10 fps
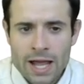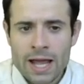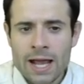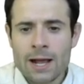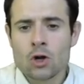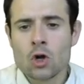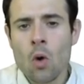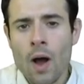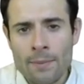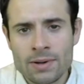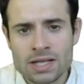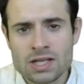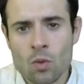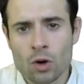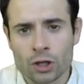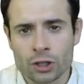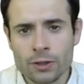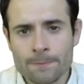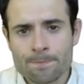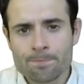A low ability
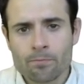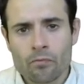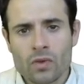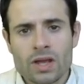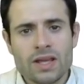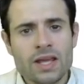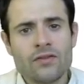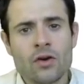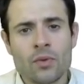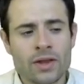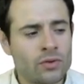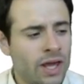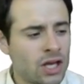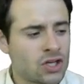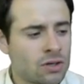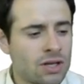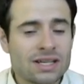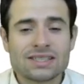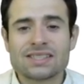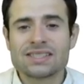worker, even with education,
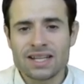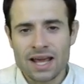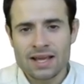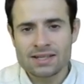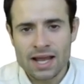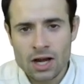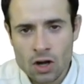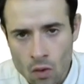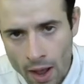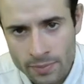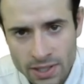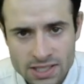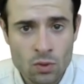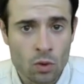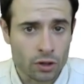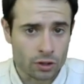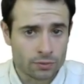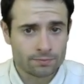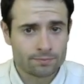stays a low ability worker.